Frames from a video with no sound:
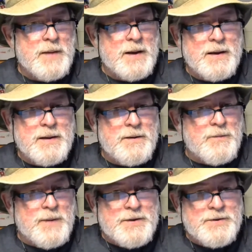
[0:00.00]
I got
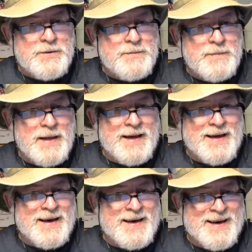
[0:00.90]
other ways.
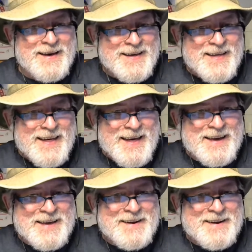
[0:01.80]
Hang